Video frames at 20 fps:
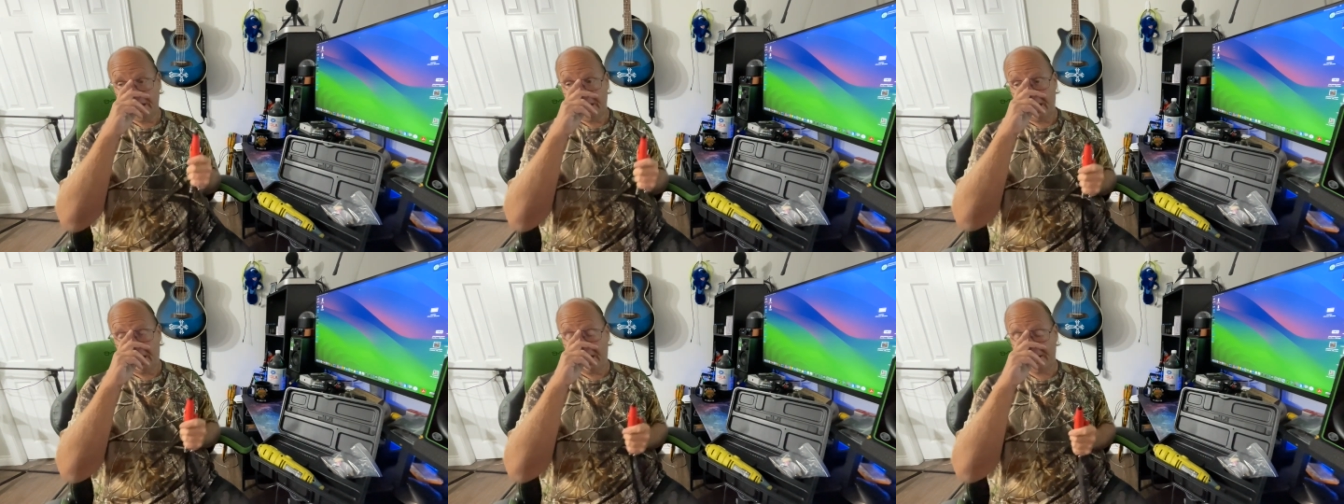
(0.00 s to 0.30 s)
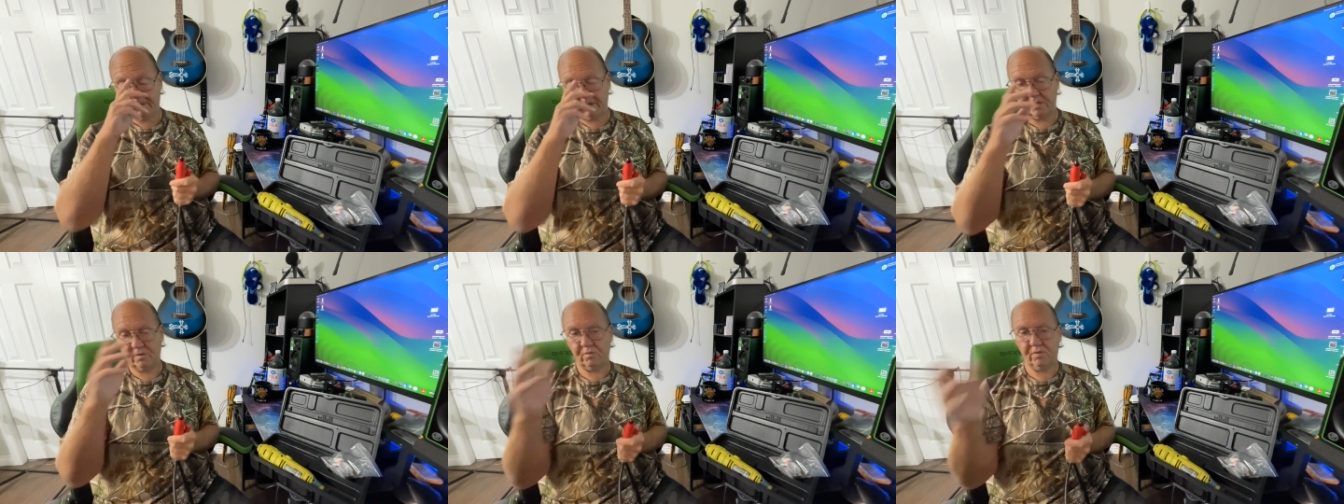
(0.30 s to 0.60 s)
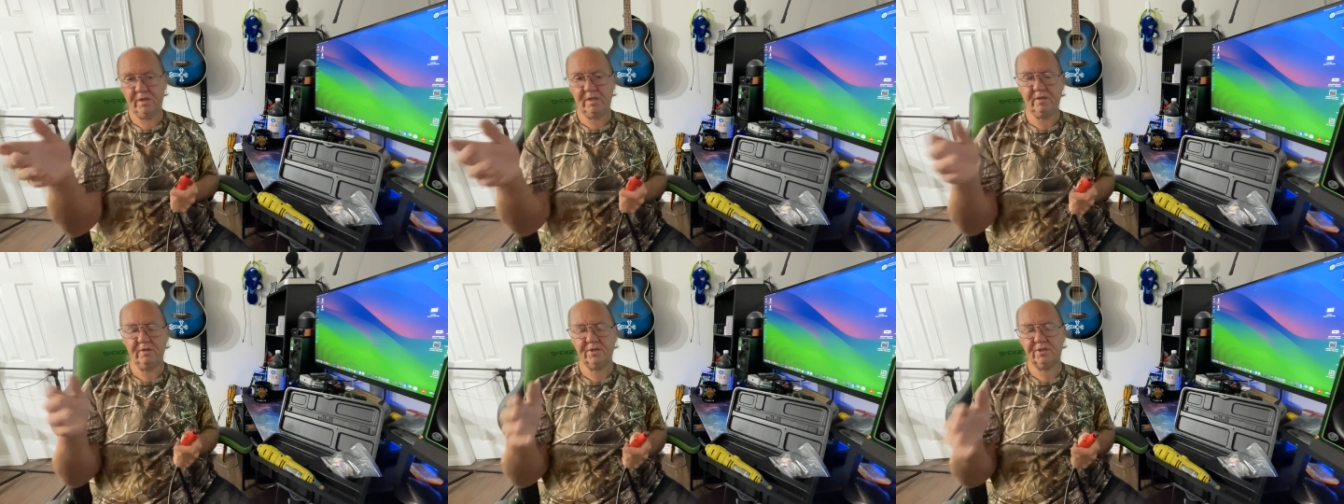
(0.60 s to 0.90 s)
I mean,
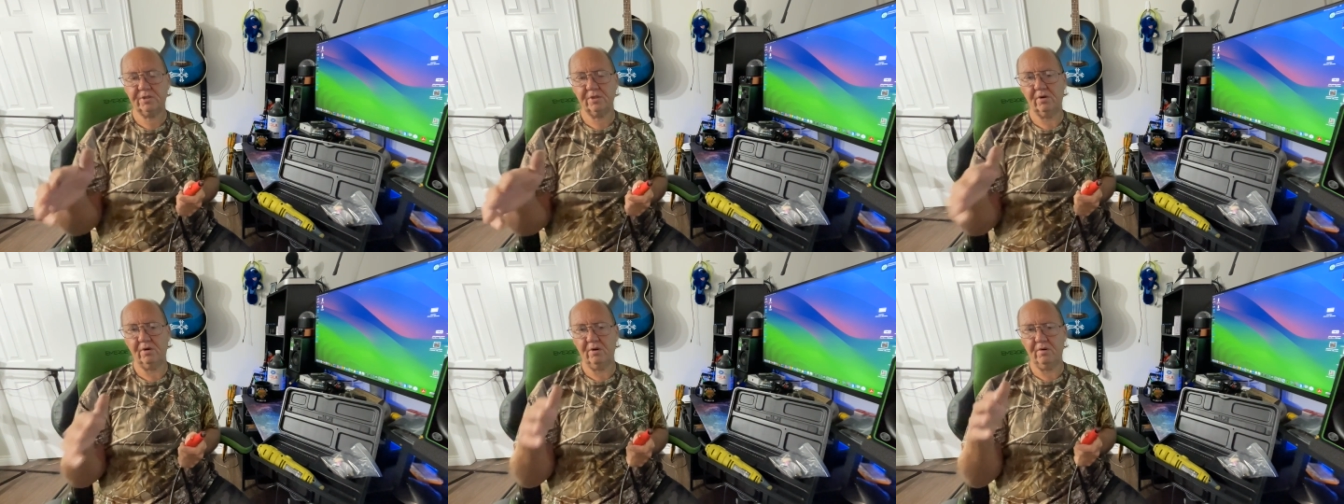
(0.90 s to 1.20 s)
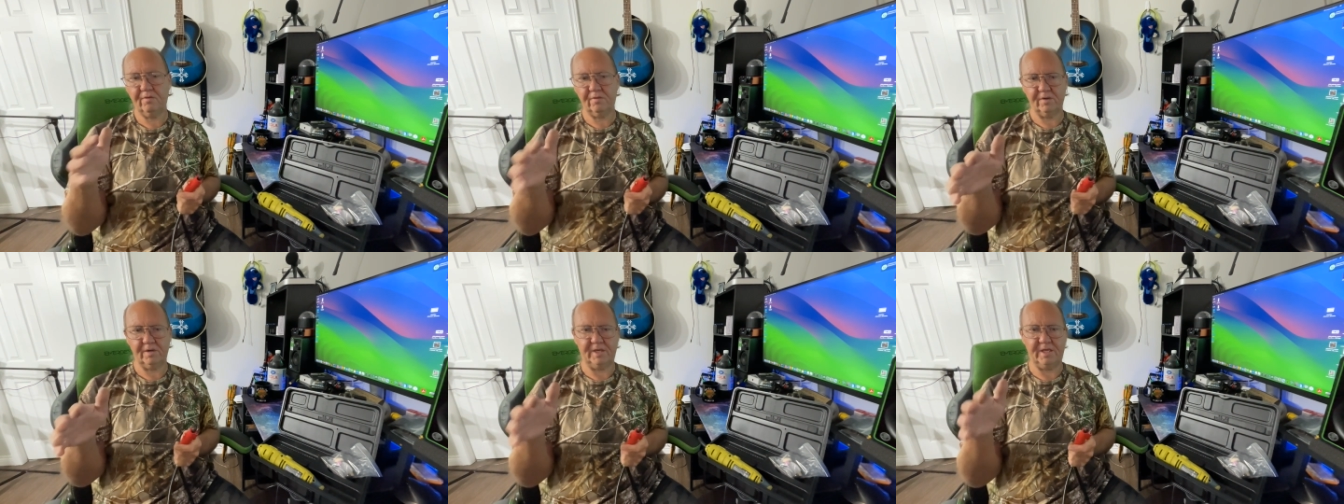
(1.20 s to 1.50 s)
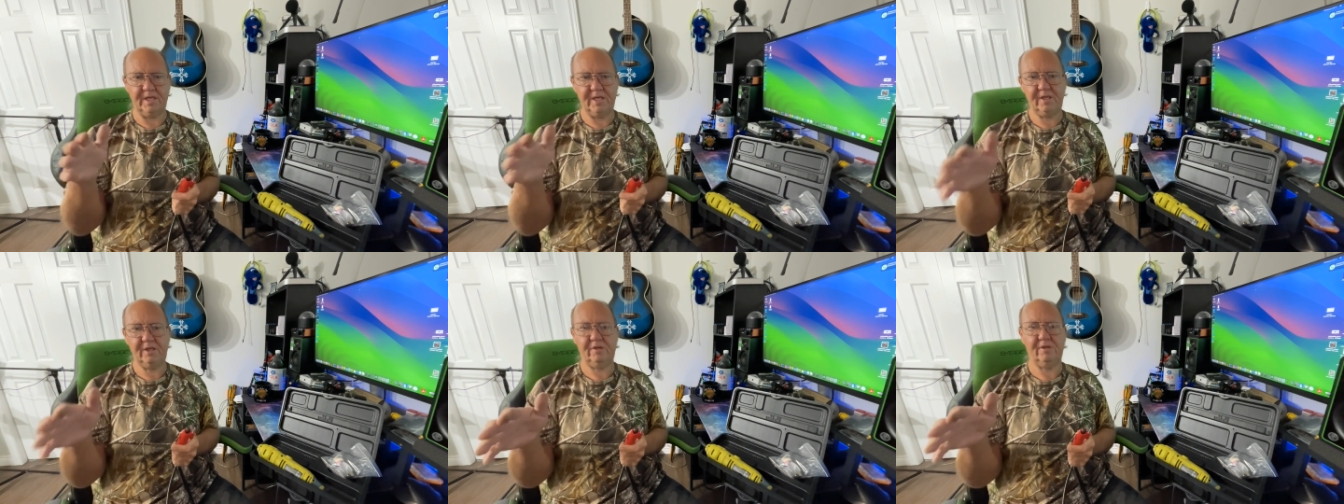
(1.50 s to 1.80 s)
we used to
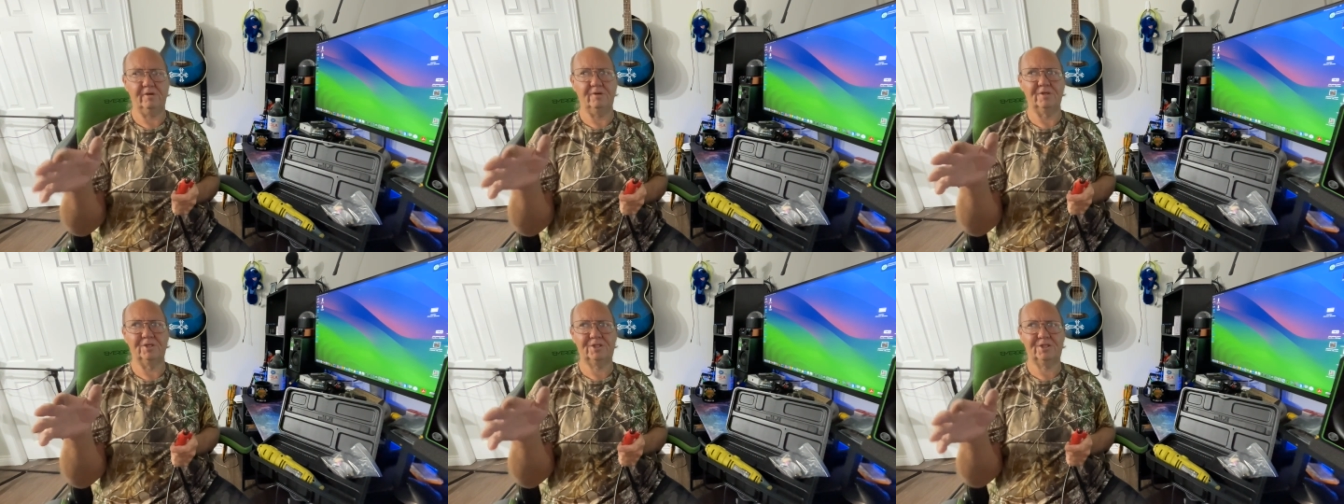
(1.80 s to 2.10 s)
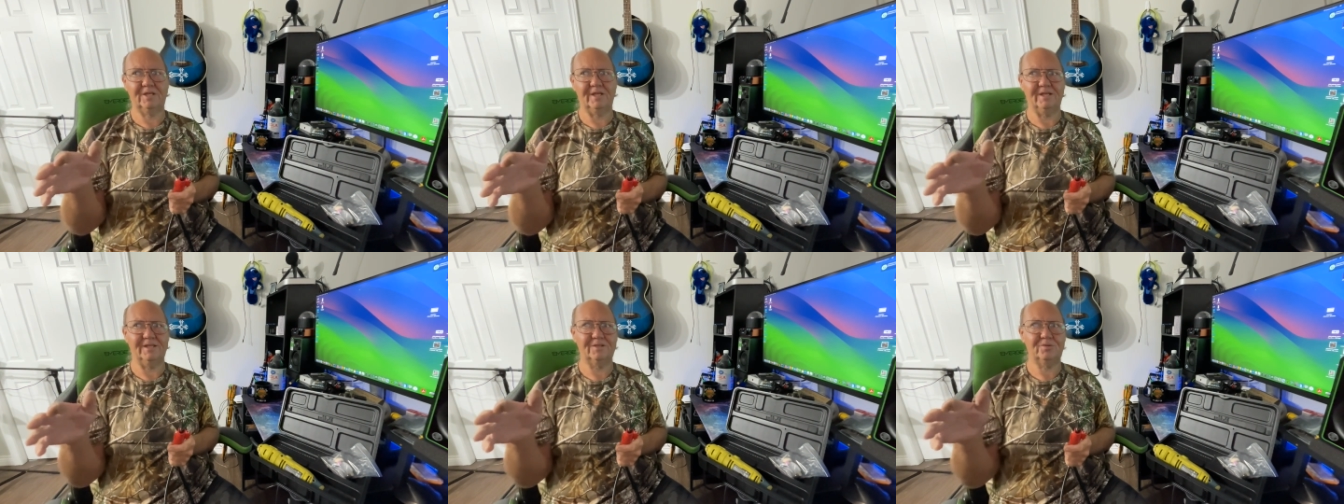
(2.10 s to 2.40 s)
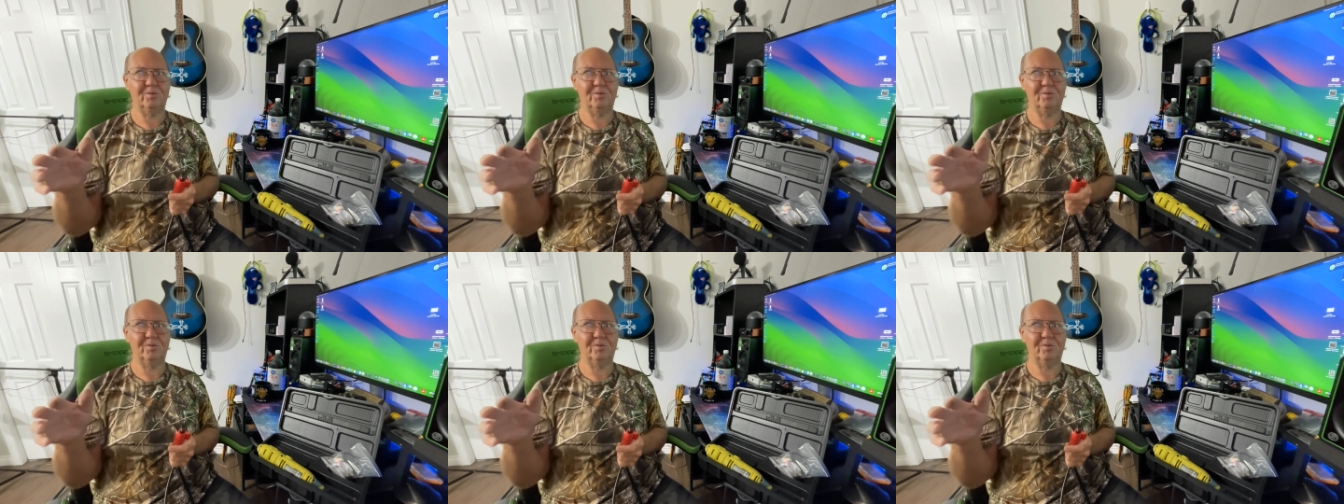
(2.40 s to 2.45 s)
overheat those things.